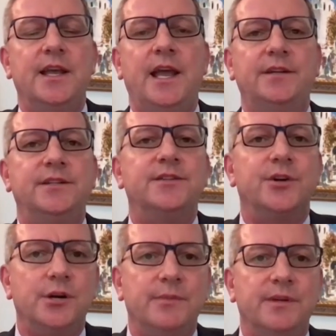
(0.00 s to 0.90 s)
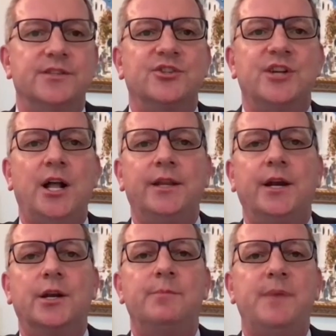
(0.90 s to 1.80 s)
and determines
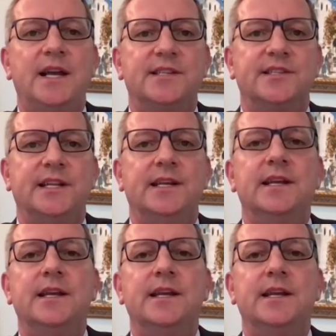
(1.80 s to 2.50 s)
childcare capacity